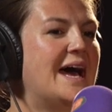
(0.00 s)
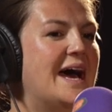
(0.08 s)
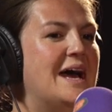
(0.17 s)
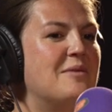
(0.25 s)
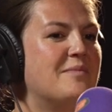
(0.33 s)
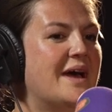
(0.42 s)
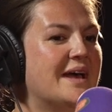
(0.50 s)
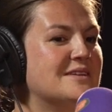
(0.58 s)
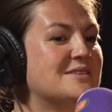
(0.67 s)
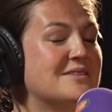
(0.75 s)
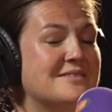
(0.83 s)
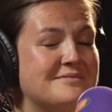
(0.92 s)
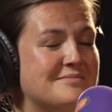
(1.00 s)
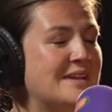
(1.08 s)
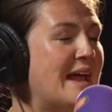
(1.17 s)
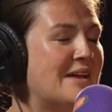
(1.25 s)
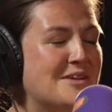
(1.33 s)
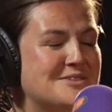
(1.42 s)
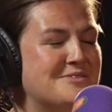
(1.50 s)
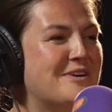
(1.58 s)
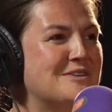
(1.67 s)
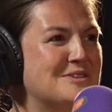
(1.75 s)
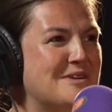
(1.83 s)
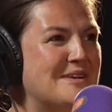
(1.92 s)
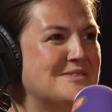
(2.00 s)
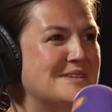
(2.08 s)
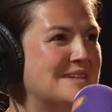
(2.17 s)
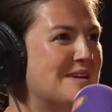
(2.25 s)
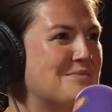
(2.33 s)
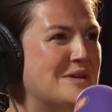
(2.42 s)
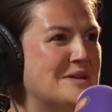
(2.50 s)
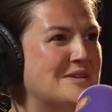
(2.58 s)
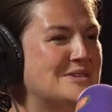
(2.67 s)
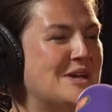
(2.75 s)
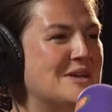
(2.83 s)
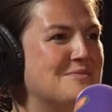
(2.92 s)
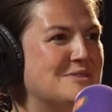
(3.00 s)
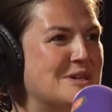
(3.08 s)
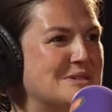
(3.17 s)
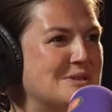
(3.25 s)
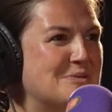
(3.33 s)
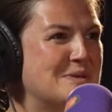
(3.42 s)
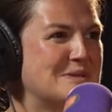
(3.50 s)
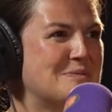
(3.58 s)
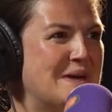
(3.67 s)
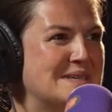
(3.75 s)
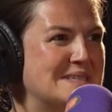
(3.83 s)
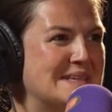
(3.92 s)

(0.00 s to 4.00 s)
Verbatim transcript: Um, and yeah, lots of photographs. It's like putting in a giant jigsaw puzzle back